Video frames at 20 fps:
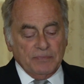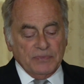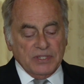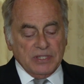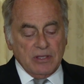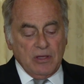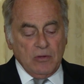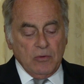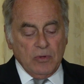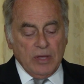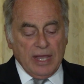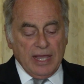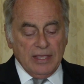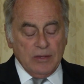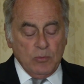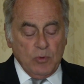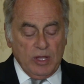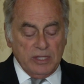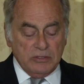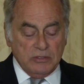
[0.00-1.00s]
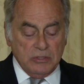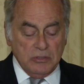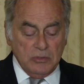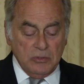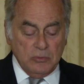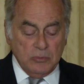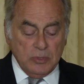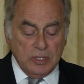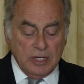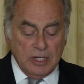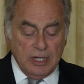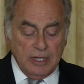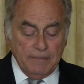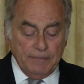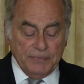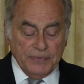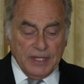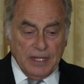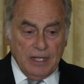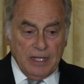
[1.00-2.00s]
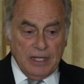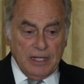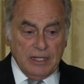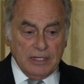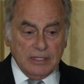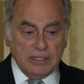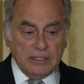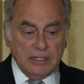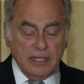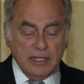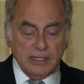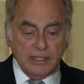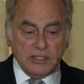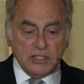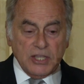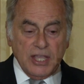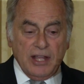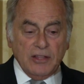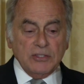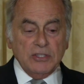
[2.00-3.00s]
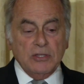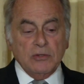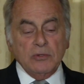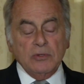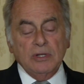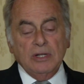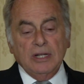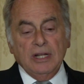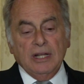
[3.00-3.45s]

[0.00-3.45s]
So I want to tell you